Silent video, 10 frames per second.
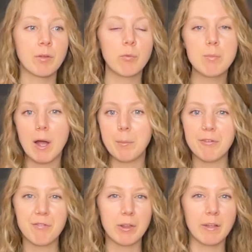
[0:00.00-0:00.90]
we might
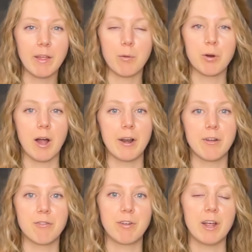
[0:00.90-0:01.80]
be feeling like we're kind
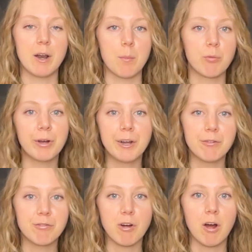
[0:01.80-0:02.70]
of in a brain
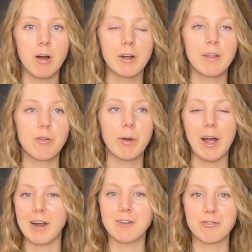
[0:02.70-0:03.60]
fog. The way
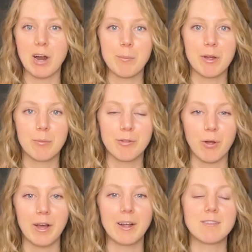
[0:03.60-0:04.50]
I describe it with
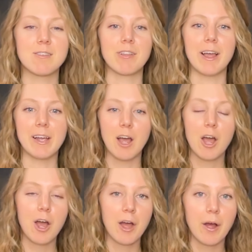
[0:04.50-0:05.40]
clients is like
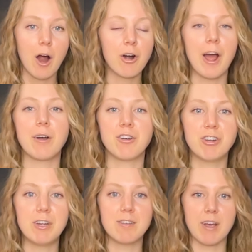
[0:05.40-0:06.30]
our
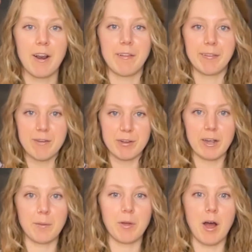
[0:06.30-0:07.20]
energy is kind of
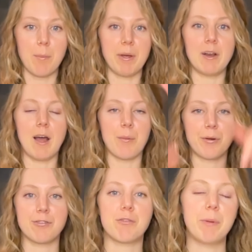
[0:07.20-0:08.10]
living up in
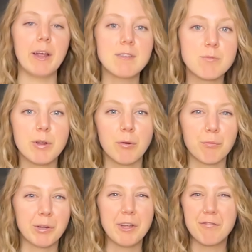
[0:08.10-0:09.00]
outer space. We don't
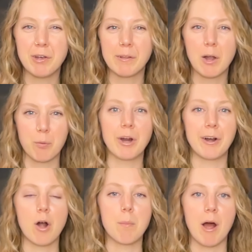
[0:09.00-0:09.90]
really feel like we're in
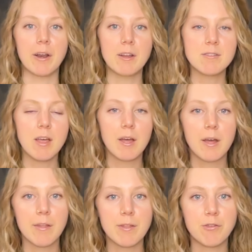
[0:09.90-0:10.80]
our bodies.
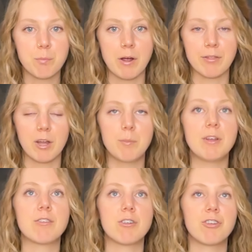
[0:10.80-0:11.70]
This breath can be
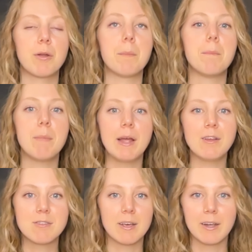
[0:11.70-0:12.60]
such an
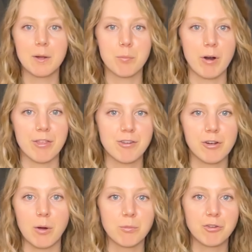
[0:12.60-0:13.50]
amazing breath to
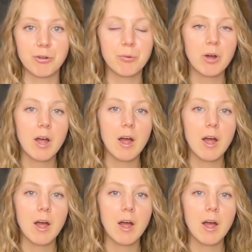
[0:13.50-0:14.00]
come to,